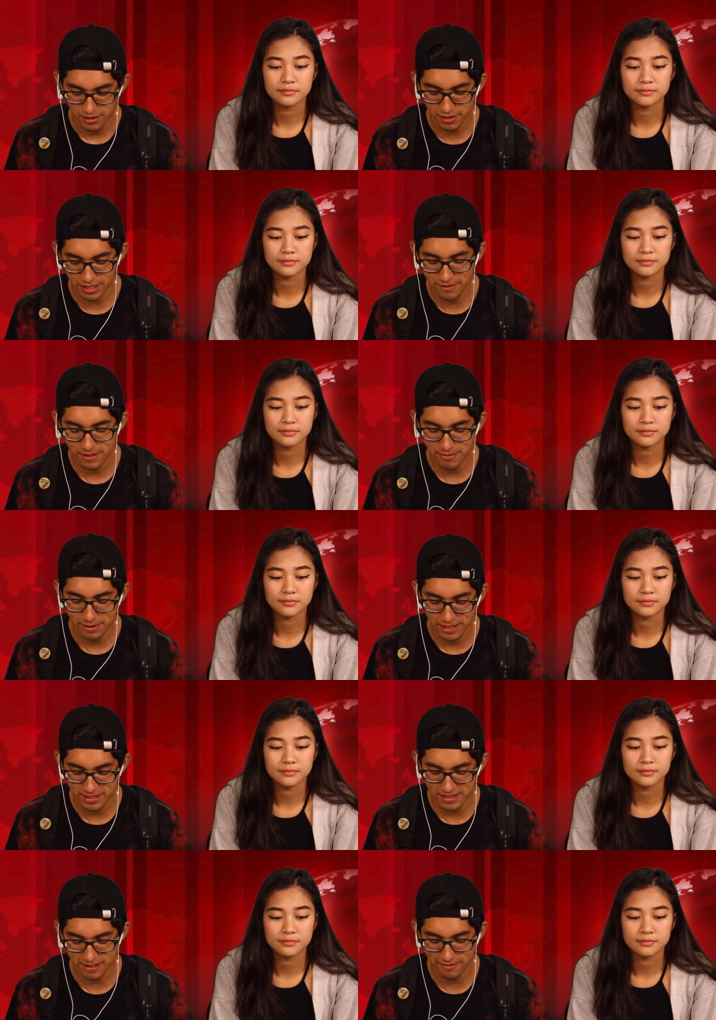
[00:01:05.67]
Speaker 1: The evening
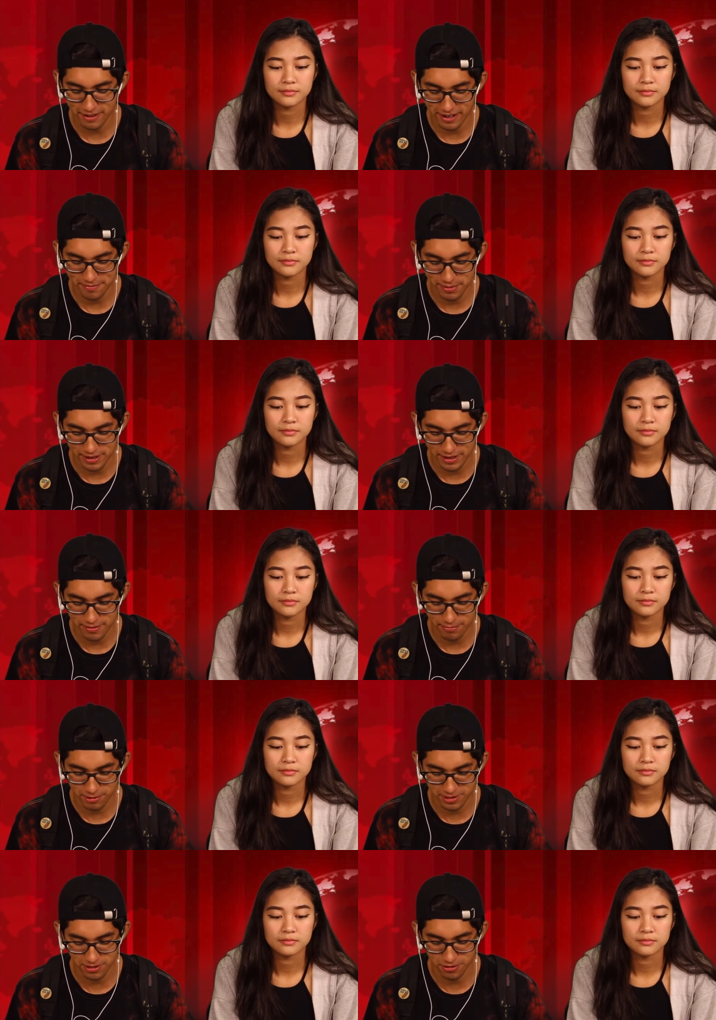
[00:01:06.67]
begins at 5 p.m.
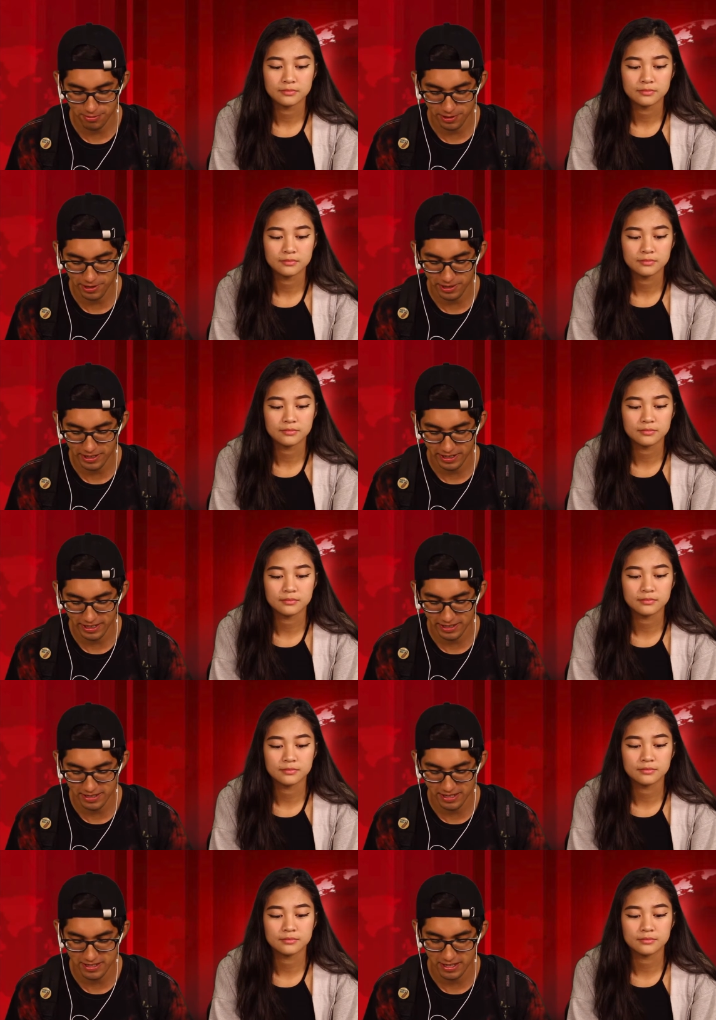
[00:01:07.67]
with zero period and
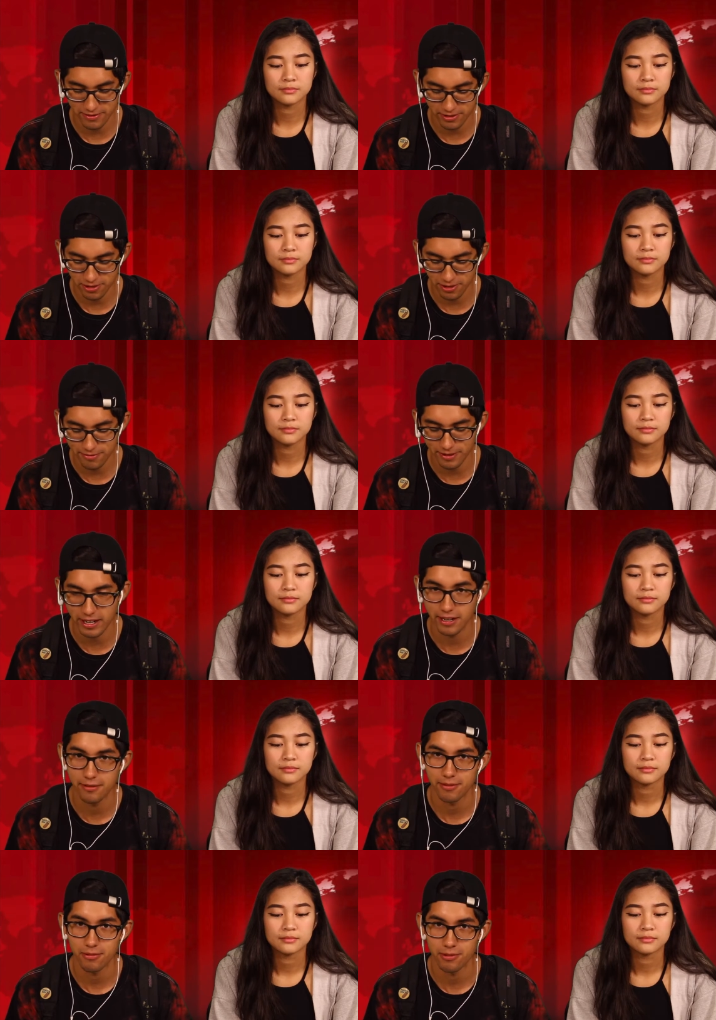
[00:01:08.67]
ends at
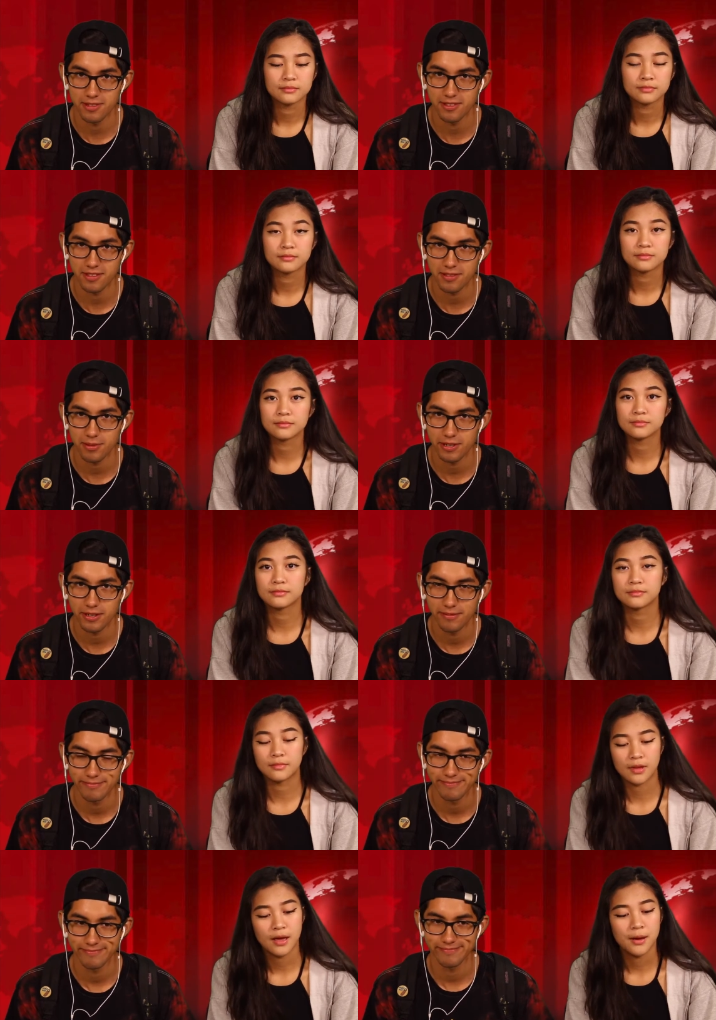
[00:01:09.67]
7.35 with six period.
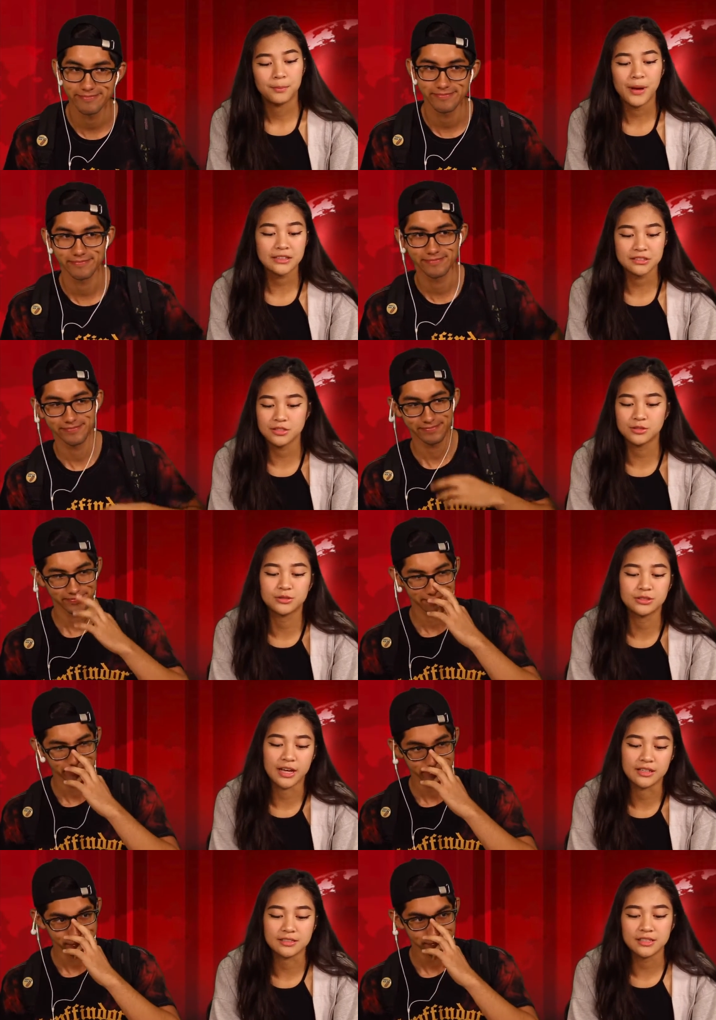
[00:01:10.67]
Speaker 2: Back to school
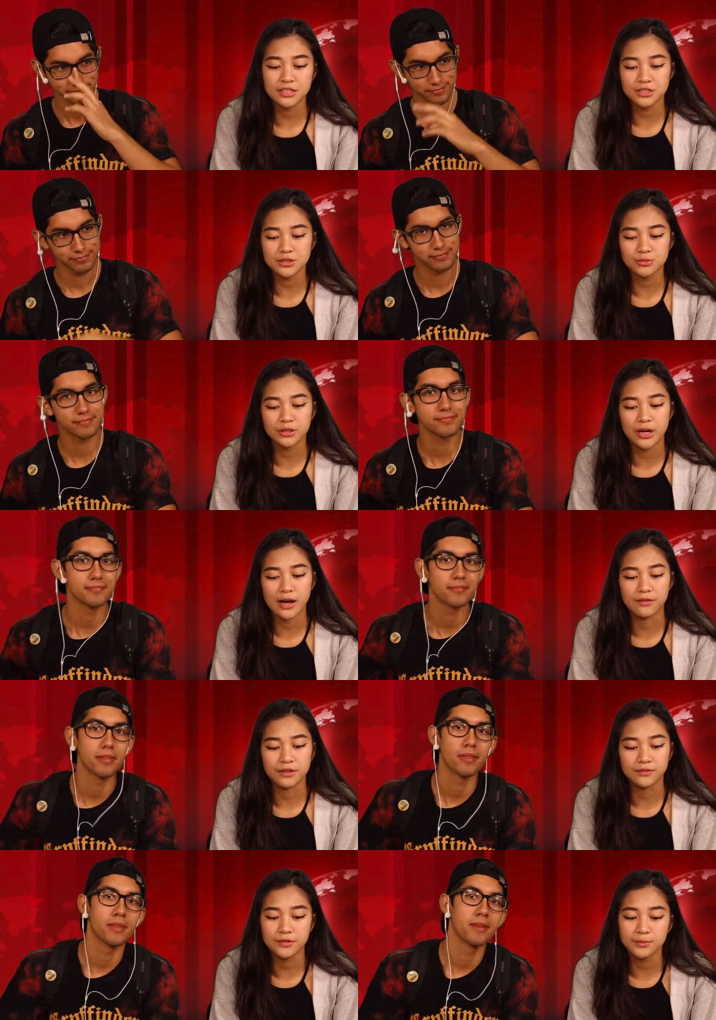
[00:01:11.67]
night, teachers will
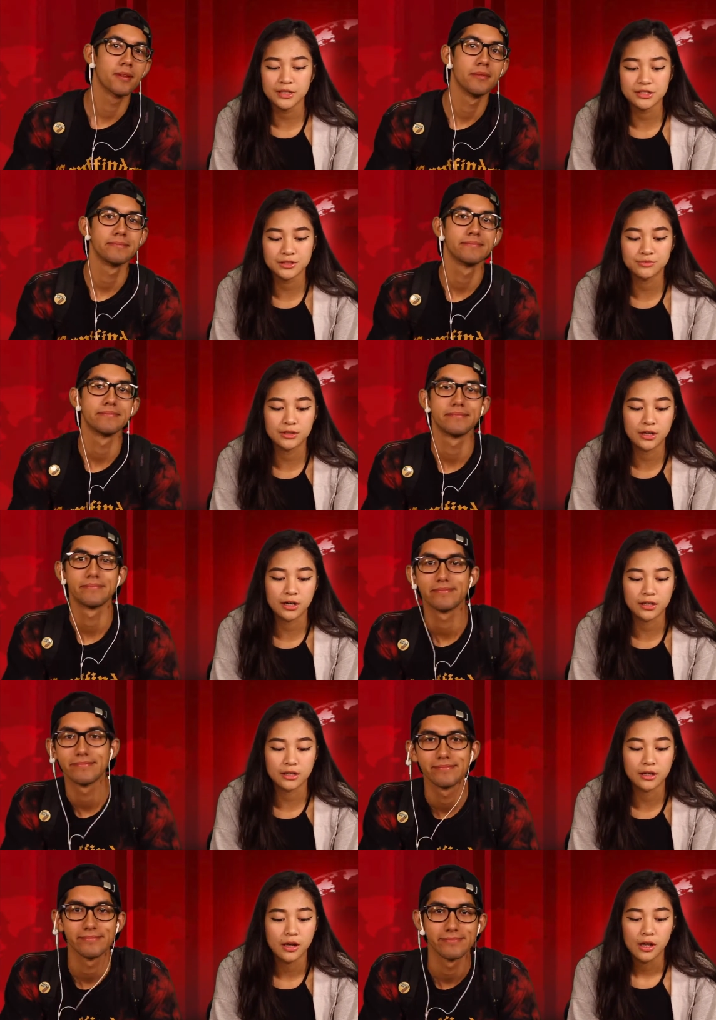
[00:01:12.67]
have information
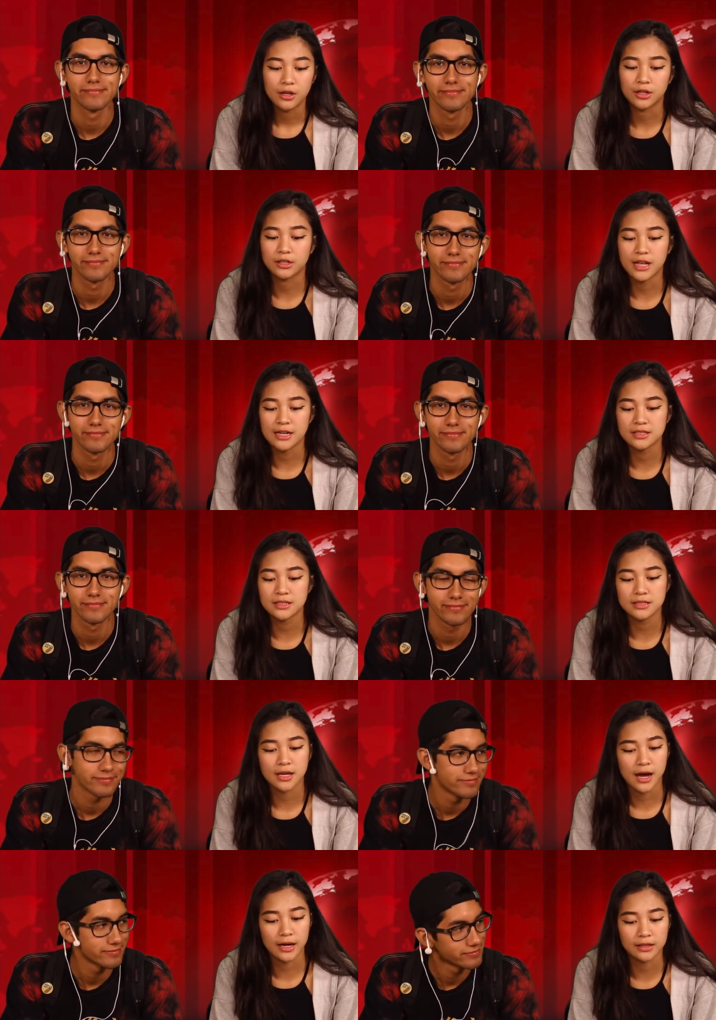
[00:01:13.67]
regarding your classes,
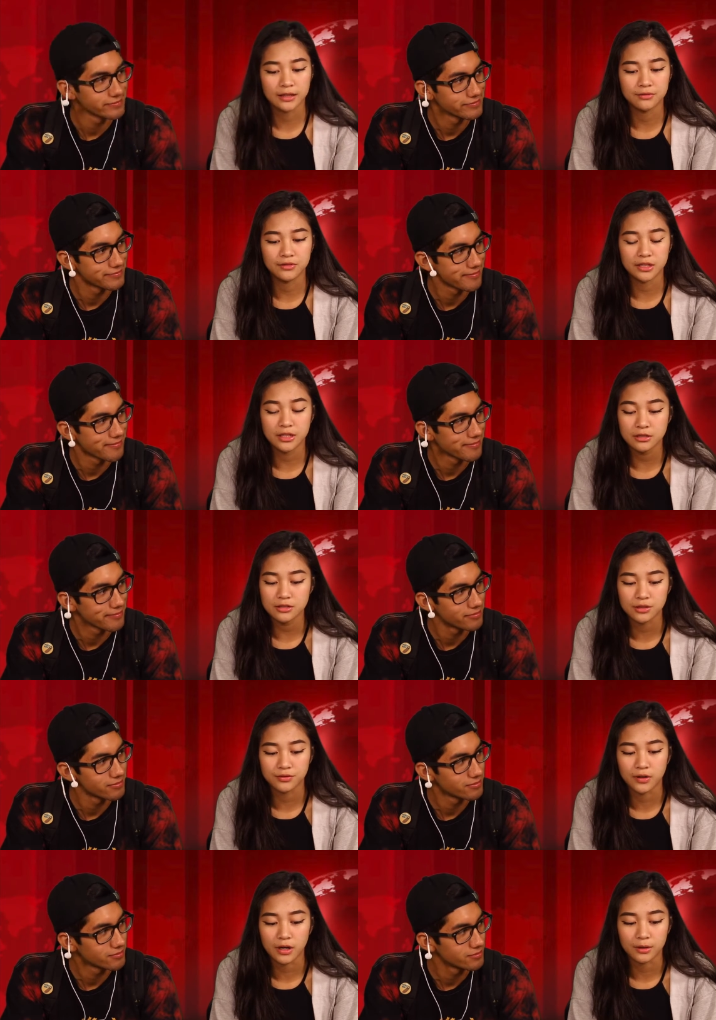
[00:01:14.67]
highlight of the year so
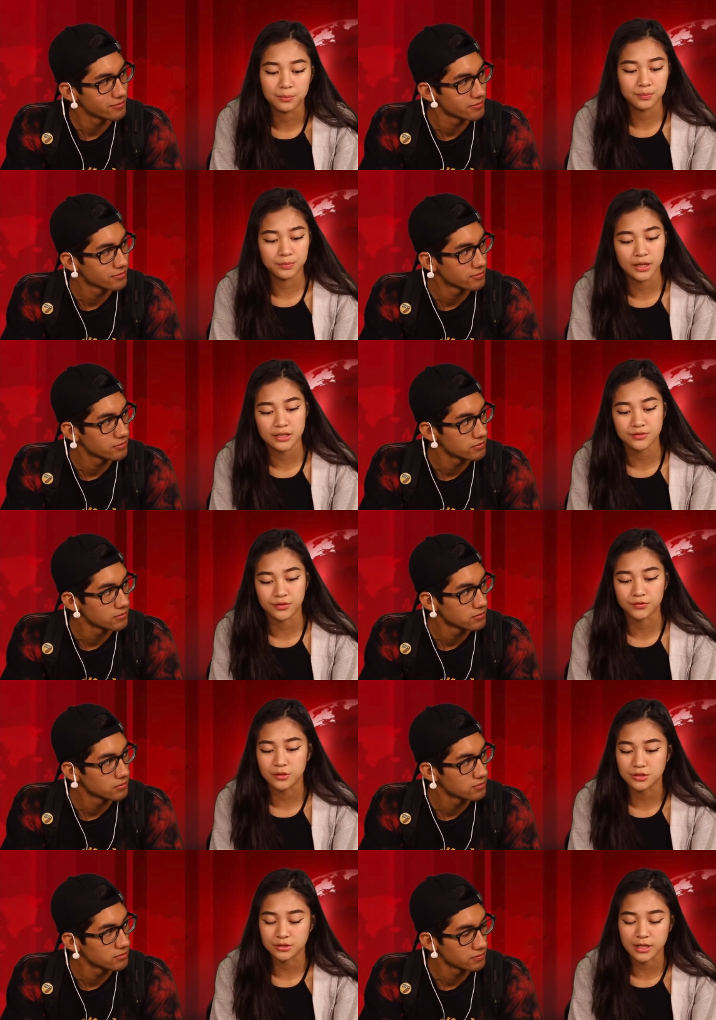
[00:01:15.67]
far, plans for
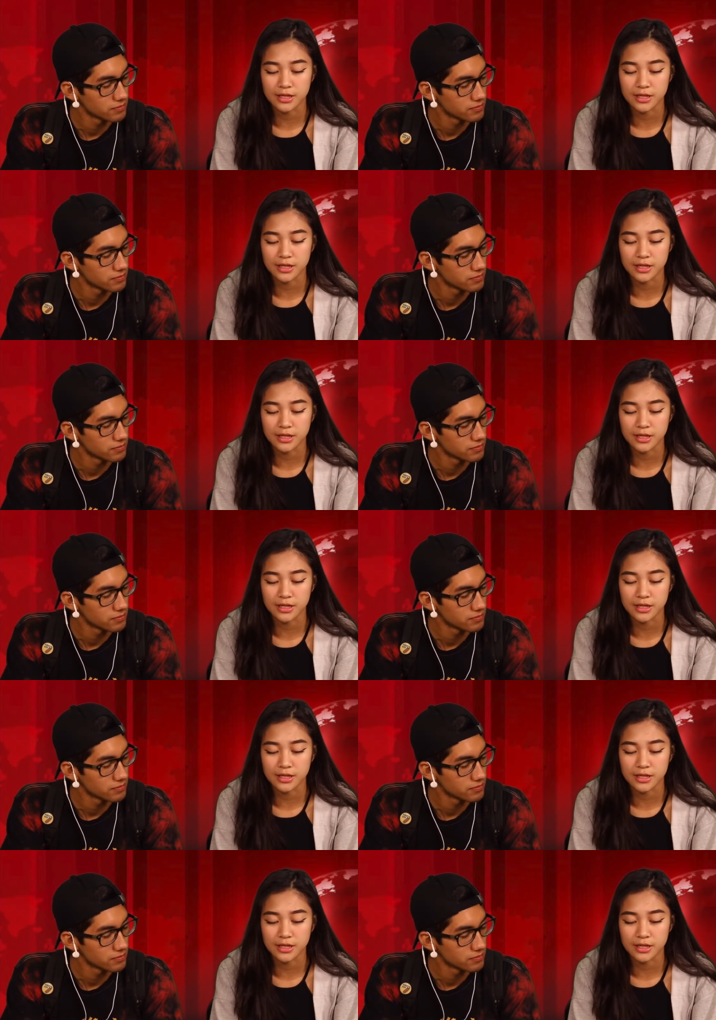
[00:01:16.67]
future